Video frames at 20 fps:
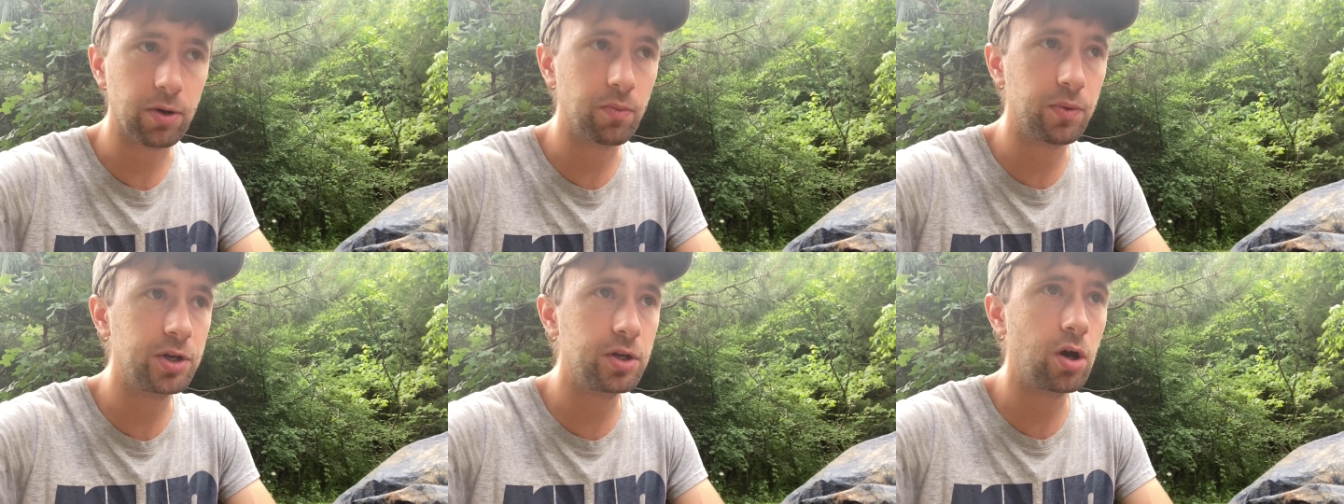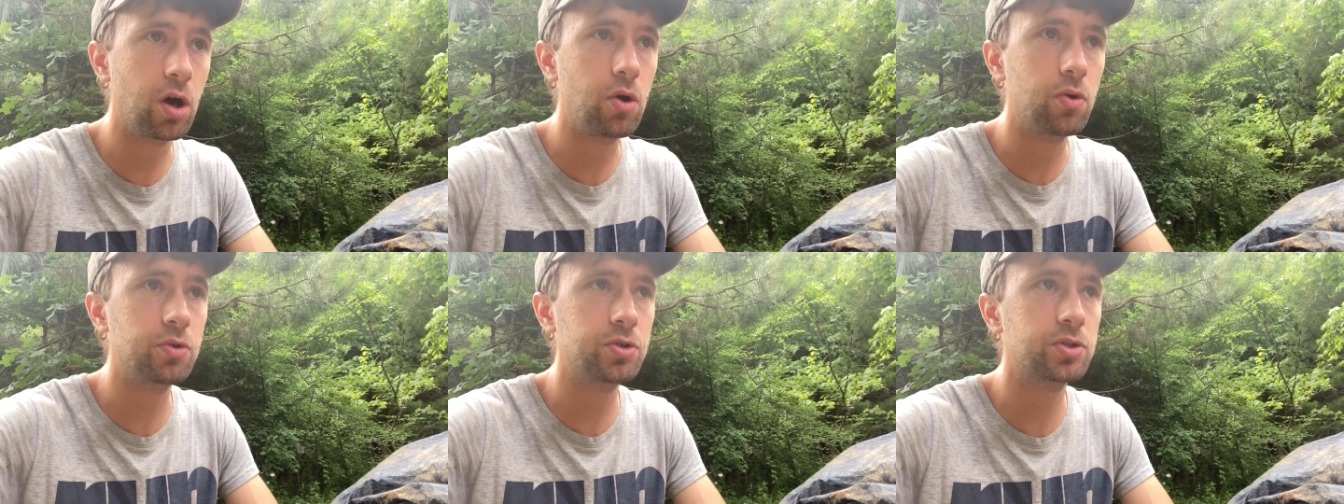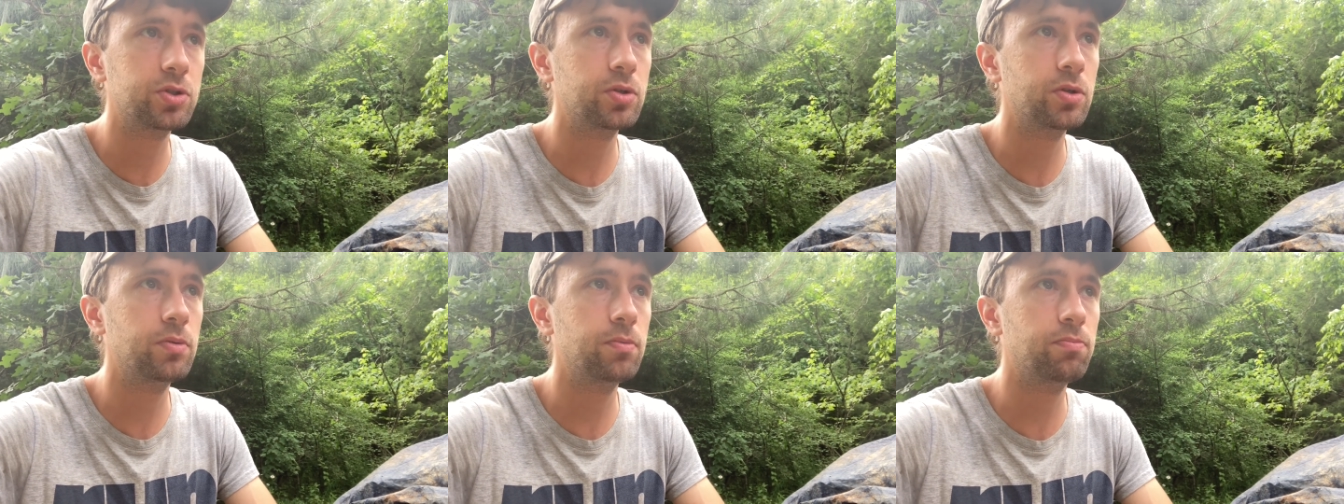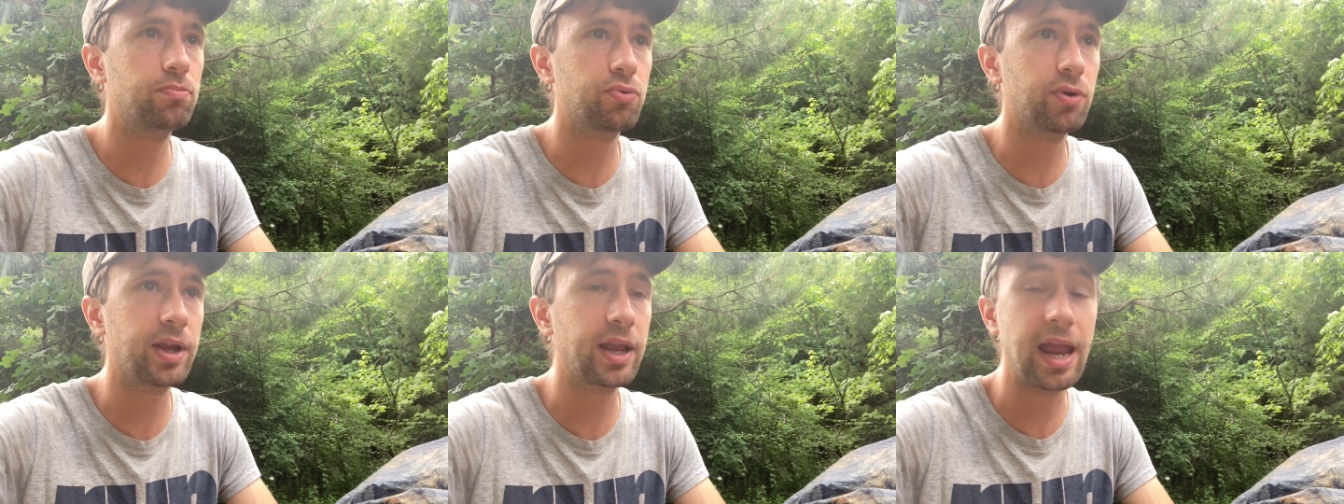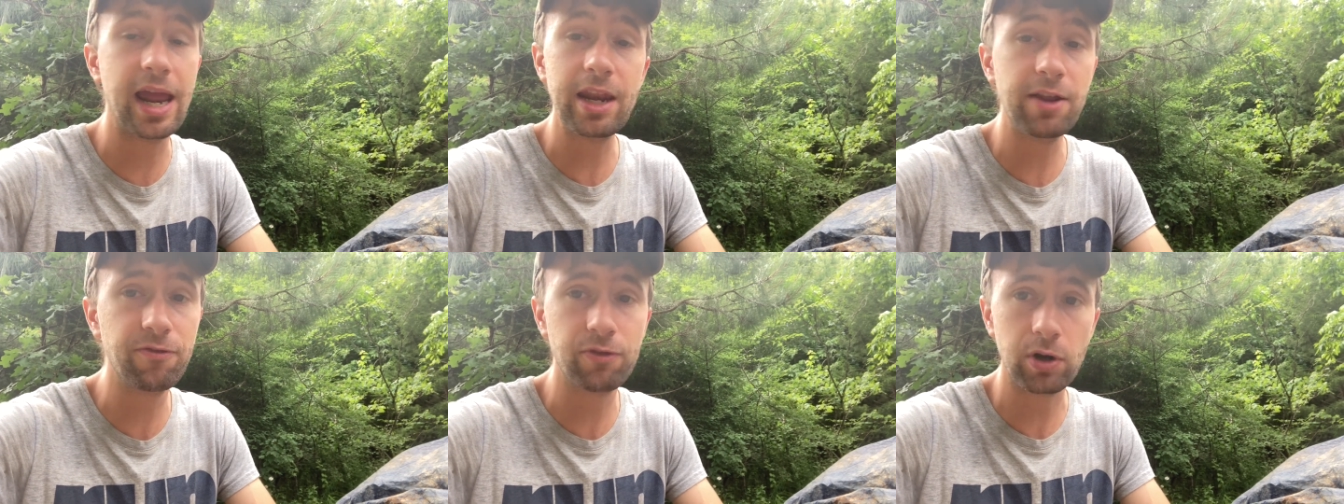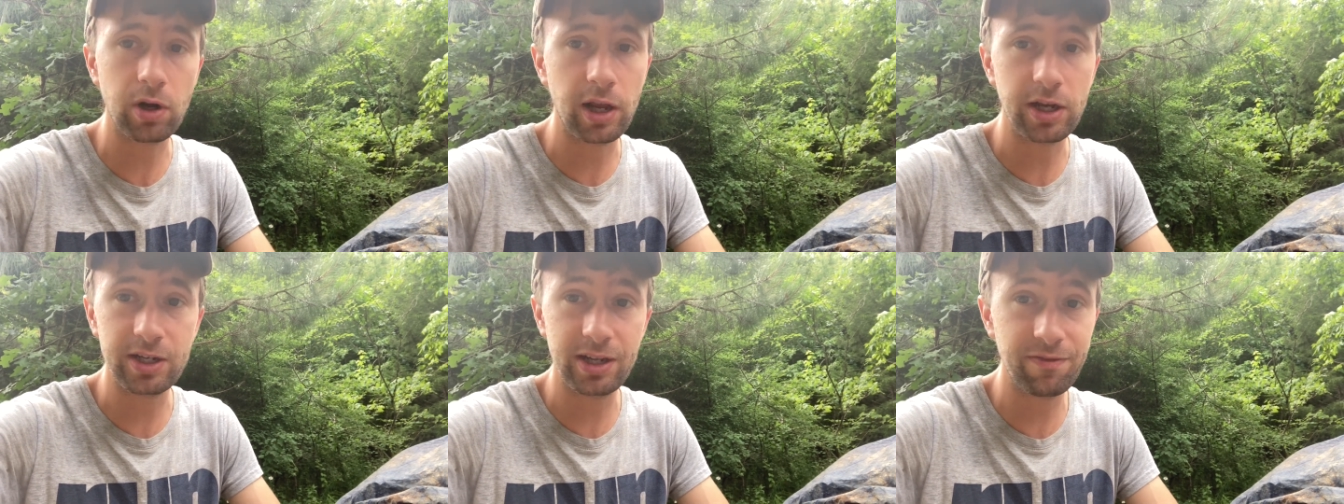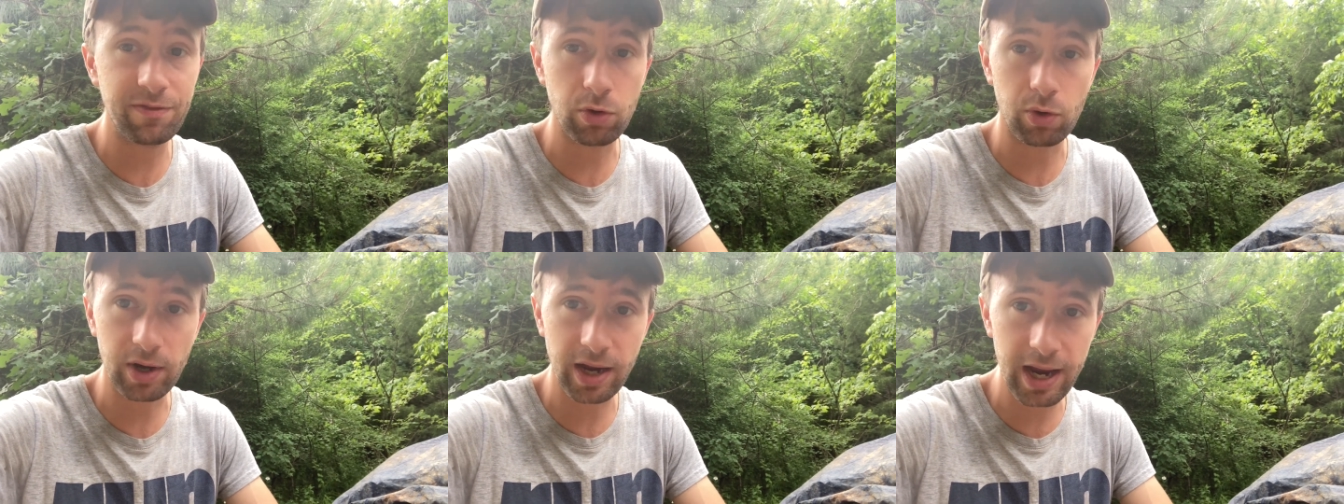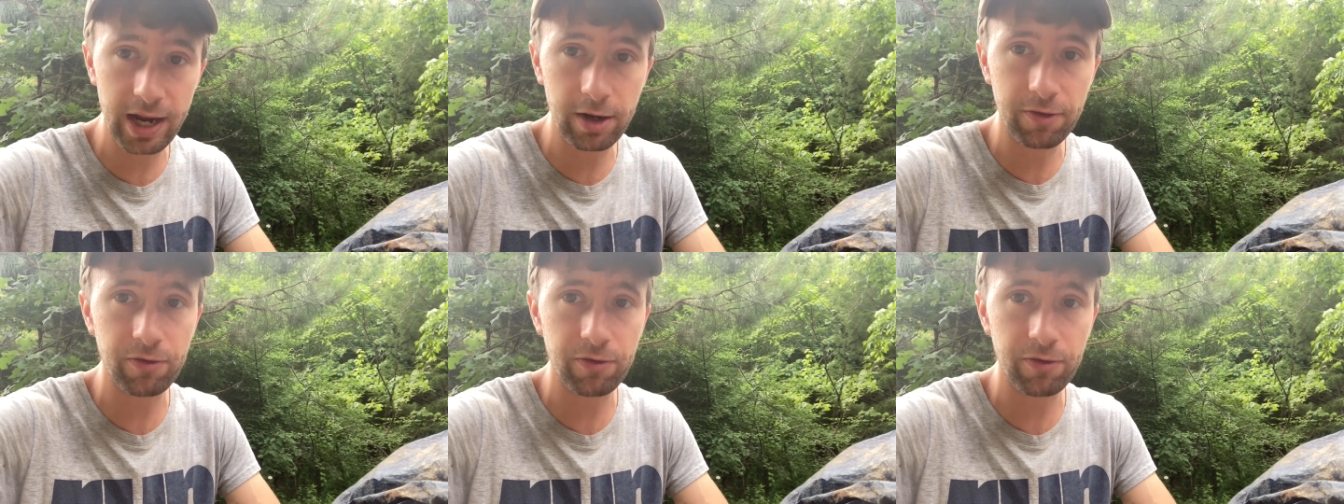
We don't bring any fertilizer, even organic